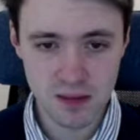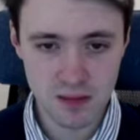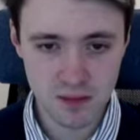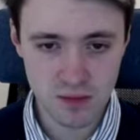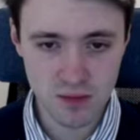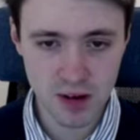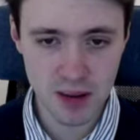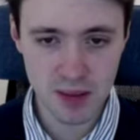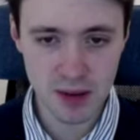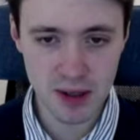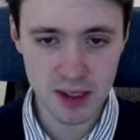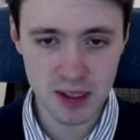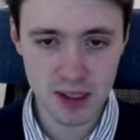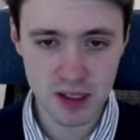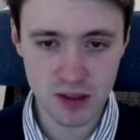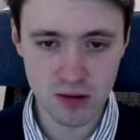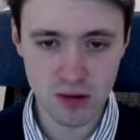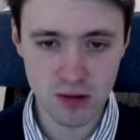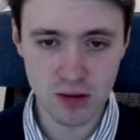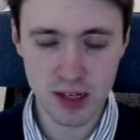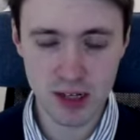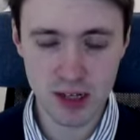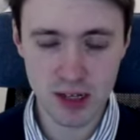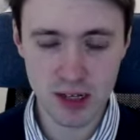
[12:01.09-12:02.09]
reminiscent
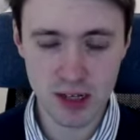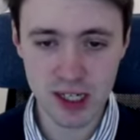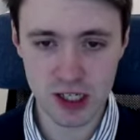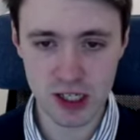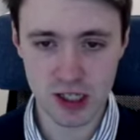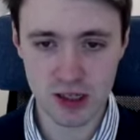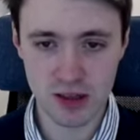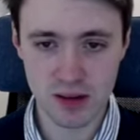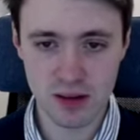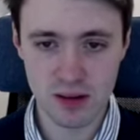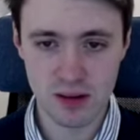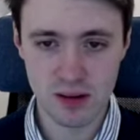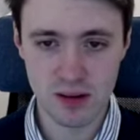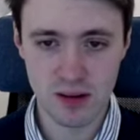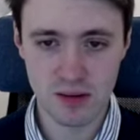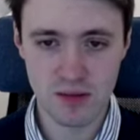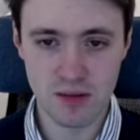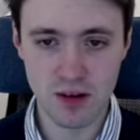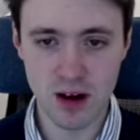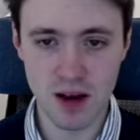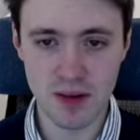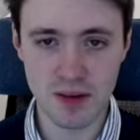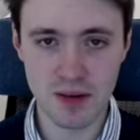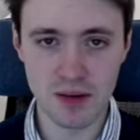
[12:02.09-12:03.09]
quotation
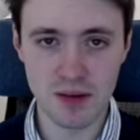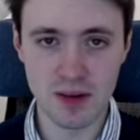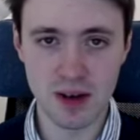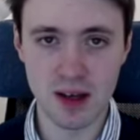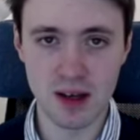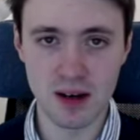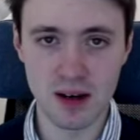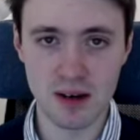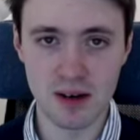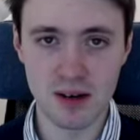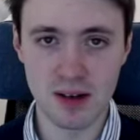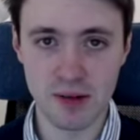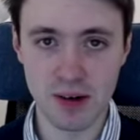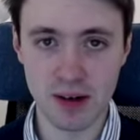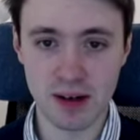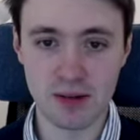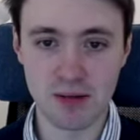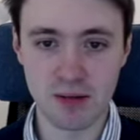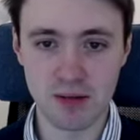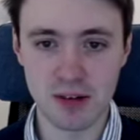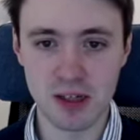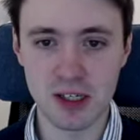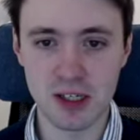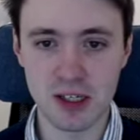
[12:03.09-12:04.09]
rather than direct
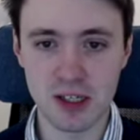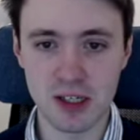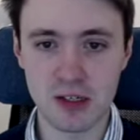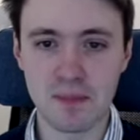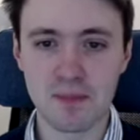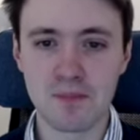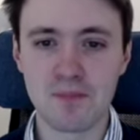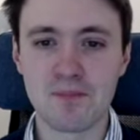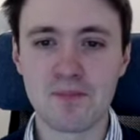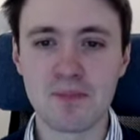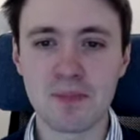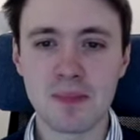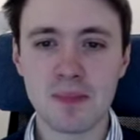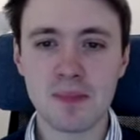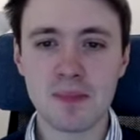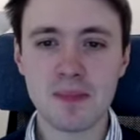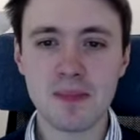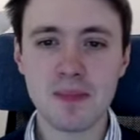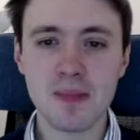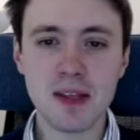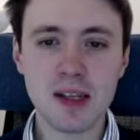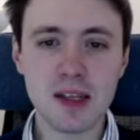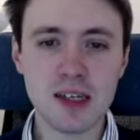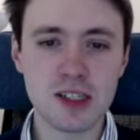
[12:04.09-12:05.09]
quotation.
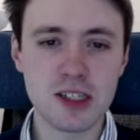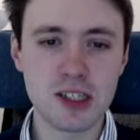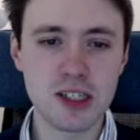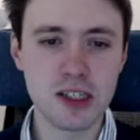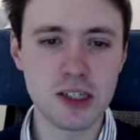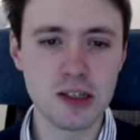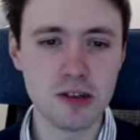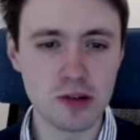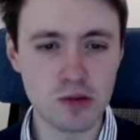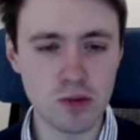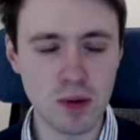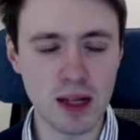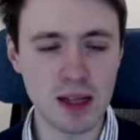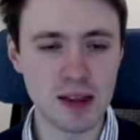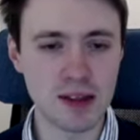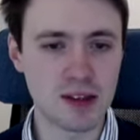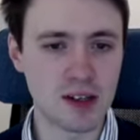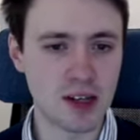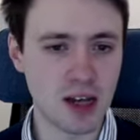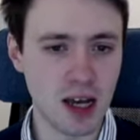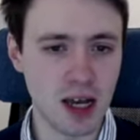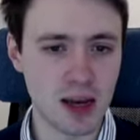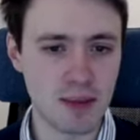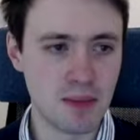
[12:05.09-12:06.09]
Still used well in the
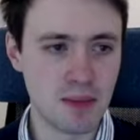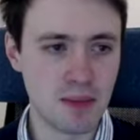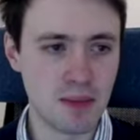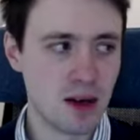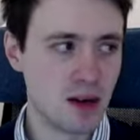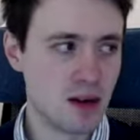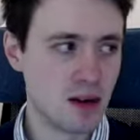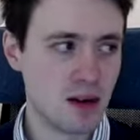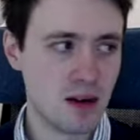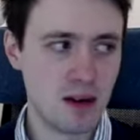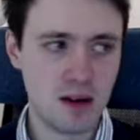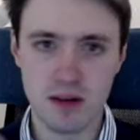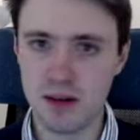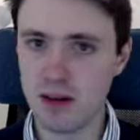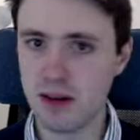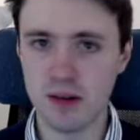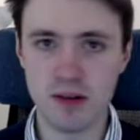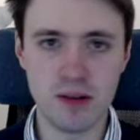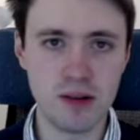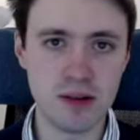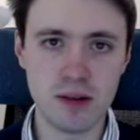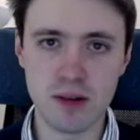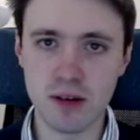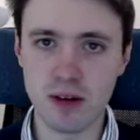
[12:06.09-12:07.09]
time. You,
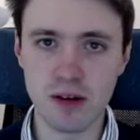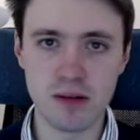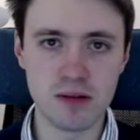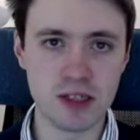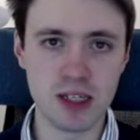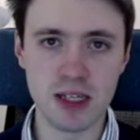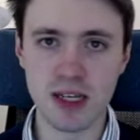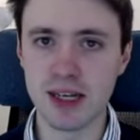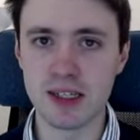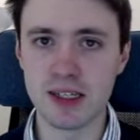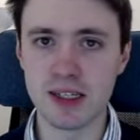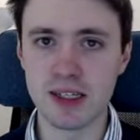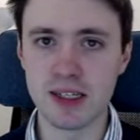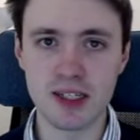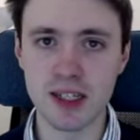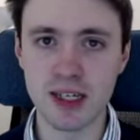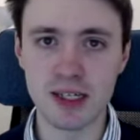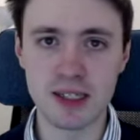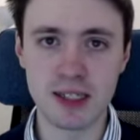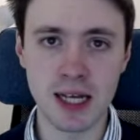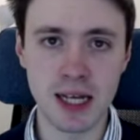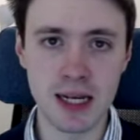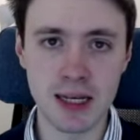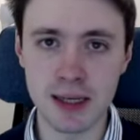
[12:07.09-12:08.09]
you can go as late as
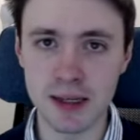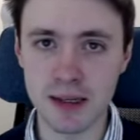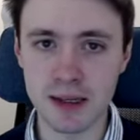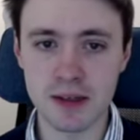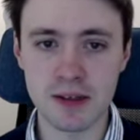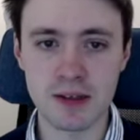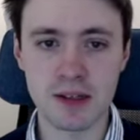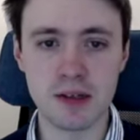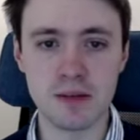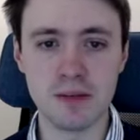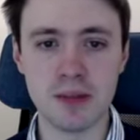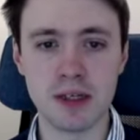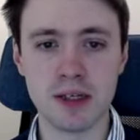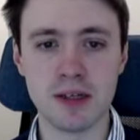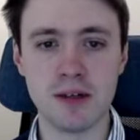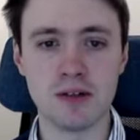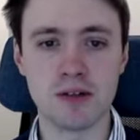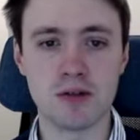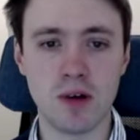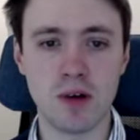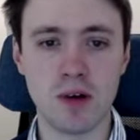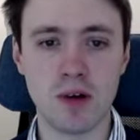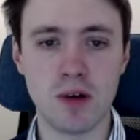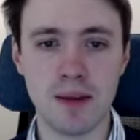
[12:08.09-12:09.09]
T.S. Eliot, it's still being
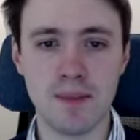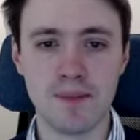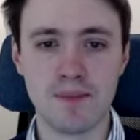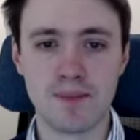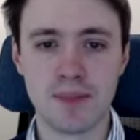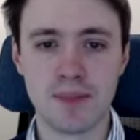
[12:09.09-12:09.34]
used well